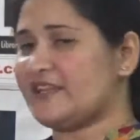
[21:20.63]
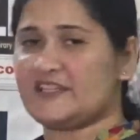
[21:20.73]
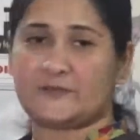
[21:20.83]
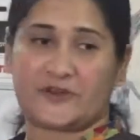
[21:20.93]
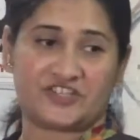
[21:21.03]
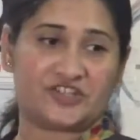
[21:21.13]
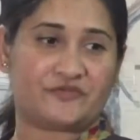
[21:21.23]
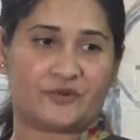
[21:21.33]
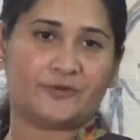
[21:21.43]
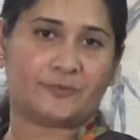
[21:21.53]
there is pressure
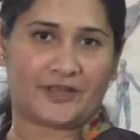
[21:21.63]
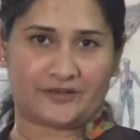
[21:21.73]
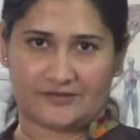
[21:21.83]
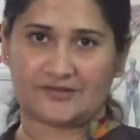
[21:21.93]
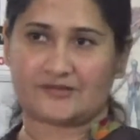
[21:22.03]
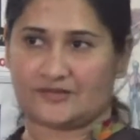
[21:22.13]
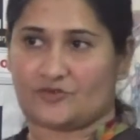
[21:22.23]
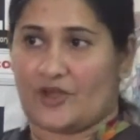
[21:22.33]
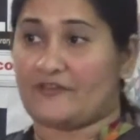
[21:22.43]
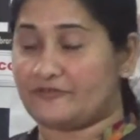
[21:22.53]
from the parents that
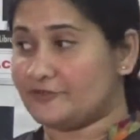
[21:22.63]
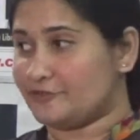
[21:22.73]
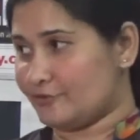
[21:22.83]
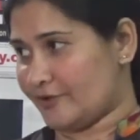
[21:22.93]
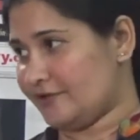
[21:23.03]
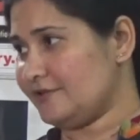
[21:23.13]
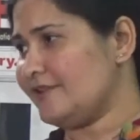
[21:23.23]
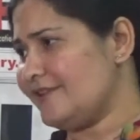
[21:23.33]
you have to do well.